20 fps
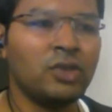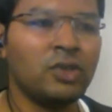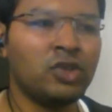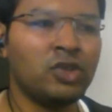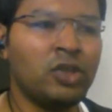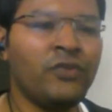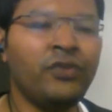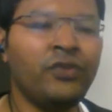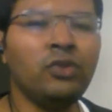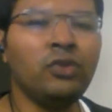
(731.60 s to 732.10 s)

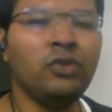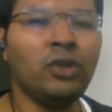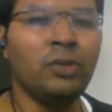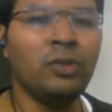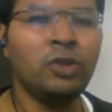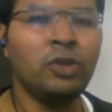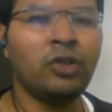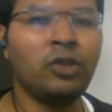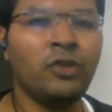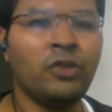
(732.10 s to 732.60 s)
So if you know
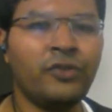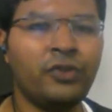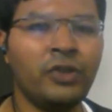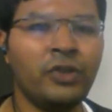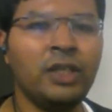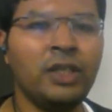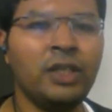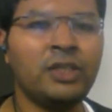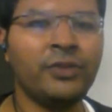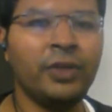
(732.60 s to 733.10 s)
about
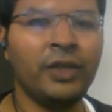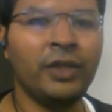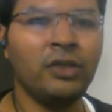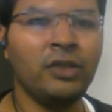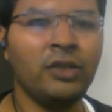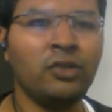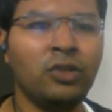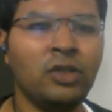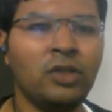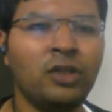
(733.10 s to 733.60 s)
GraphQL, it's well
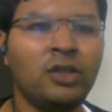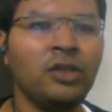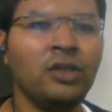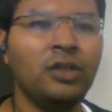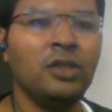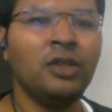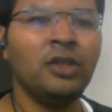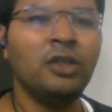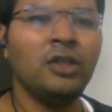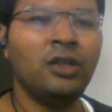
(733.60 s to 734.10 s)
and good.
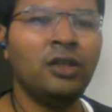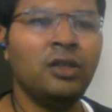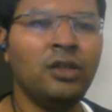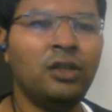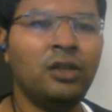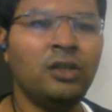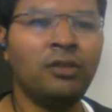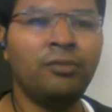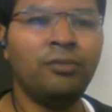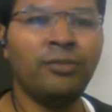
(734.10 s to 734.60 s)

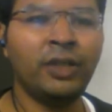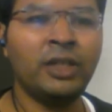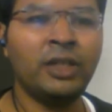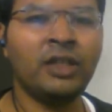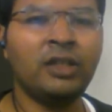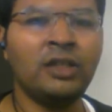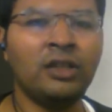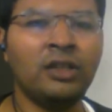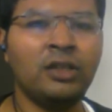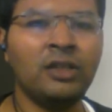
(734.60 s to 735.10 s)

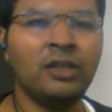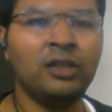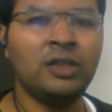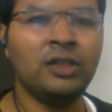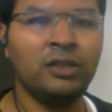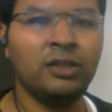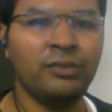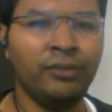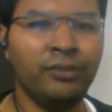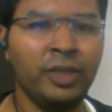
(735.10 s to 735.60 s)
But
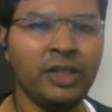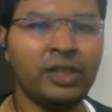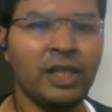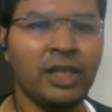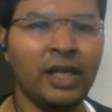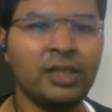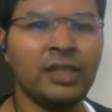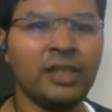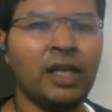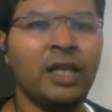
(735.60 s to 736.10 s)
means
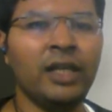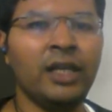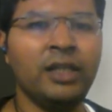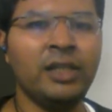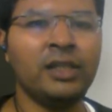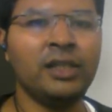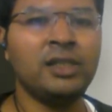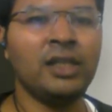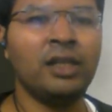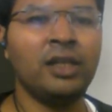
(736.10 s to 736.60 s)
as I
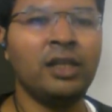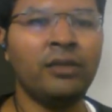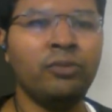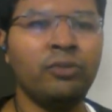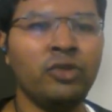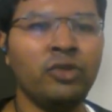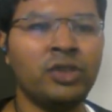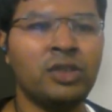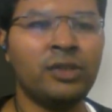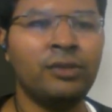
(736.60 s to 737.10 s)
understand it,
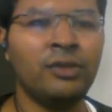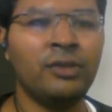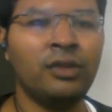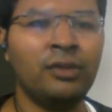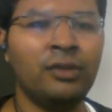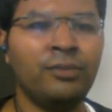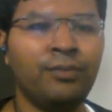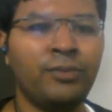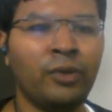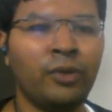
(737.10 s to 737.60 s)
most
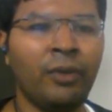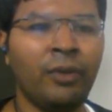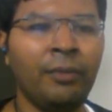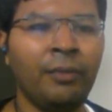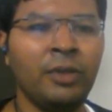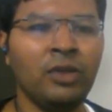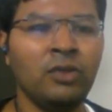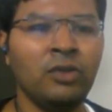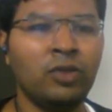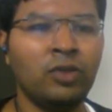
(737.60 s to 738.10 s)

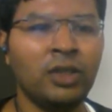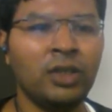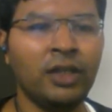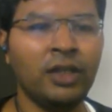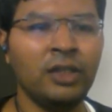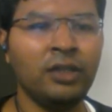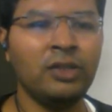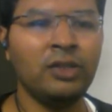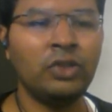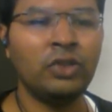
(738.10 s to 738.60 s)
probably you won't
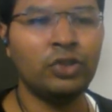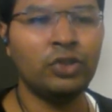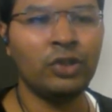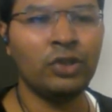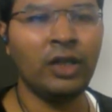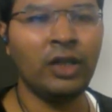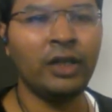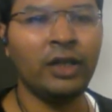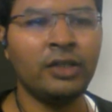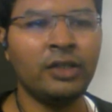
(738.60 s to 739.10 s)
get it question
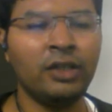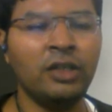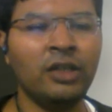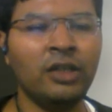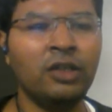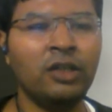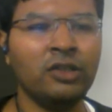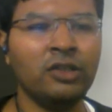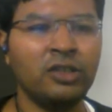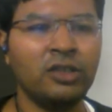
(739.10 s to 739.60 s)

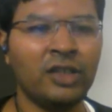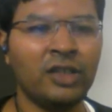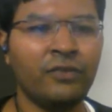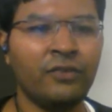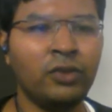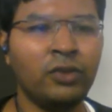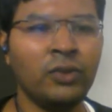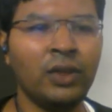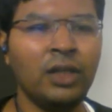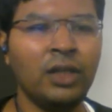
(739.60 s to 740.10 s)
on
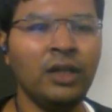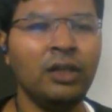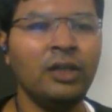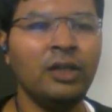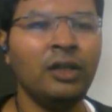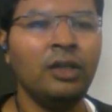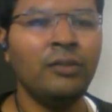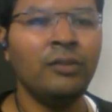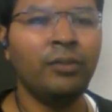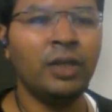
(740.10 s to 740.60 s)
GraphQL,
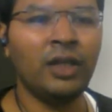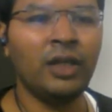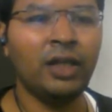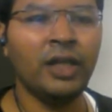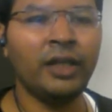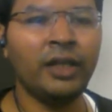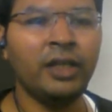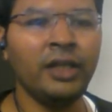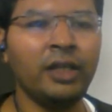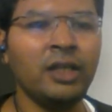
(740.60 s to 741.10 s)
but
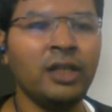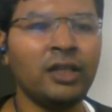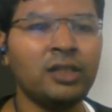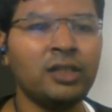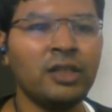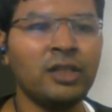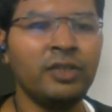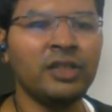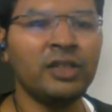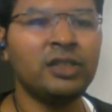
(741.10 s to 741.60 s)
Lightning data
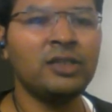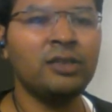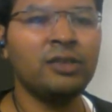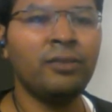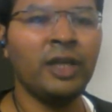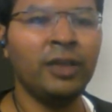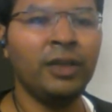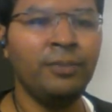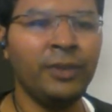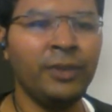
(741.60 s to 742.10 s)
service
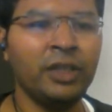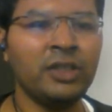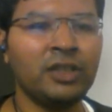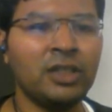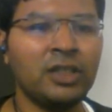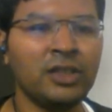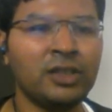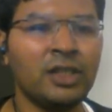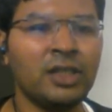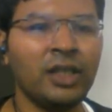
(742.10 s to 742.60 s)
might be a
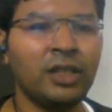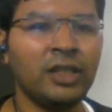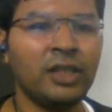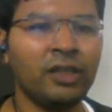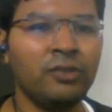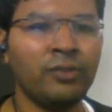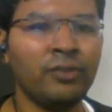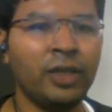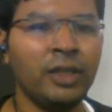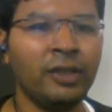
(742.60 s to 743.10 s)
chance like
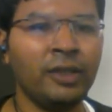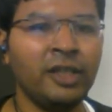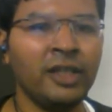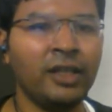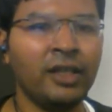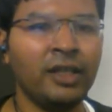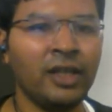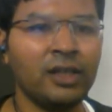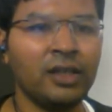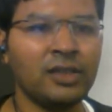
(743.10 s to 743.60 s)
it might
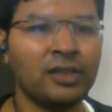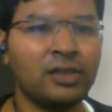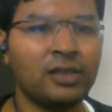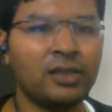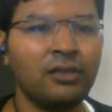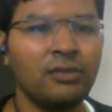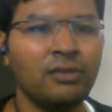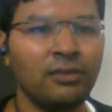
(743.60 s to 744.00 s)
get asked.